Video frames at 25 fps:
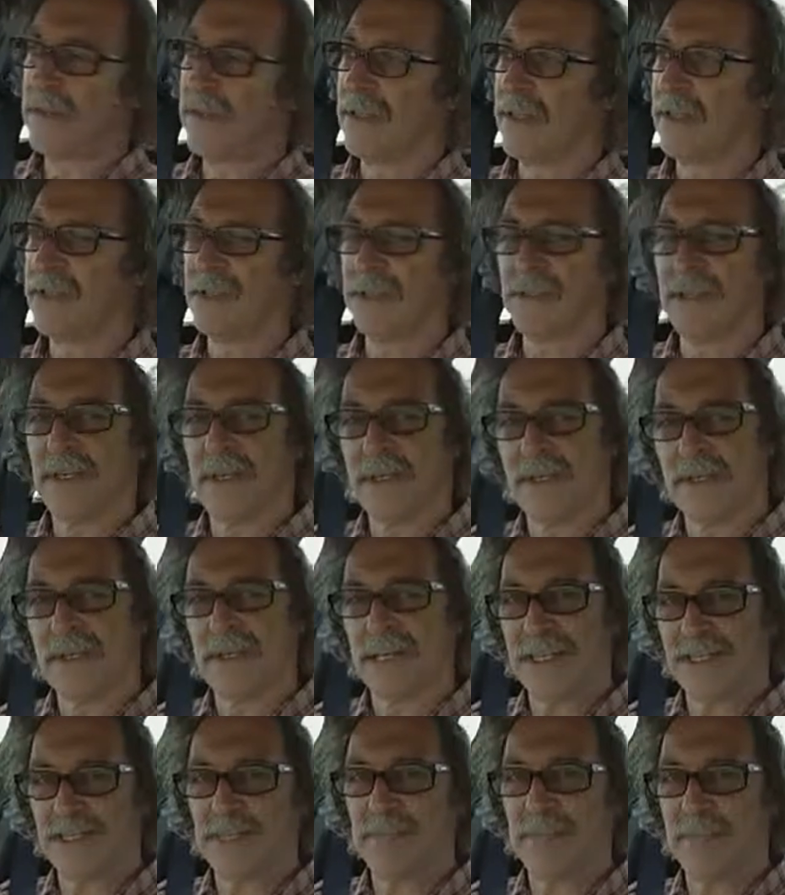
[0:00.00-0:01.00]
That's
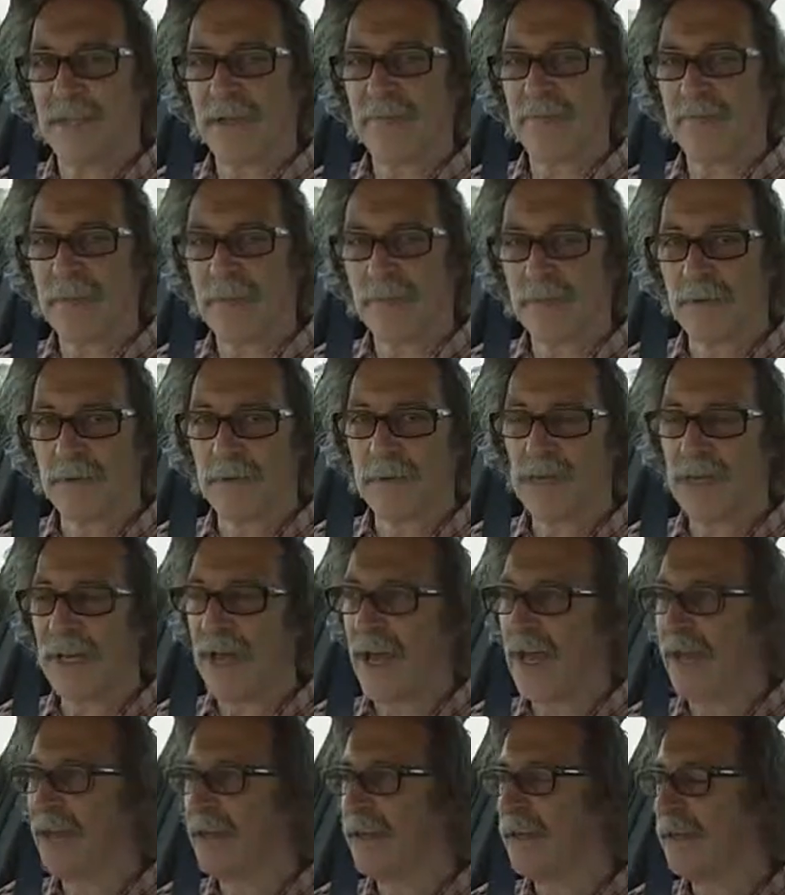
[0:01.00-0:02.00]
the big problem with that.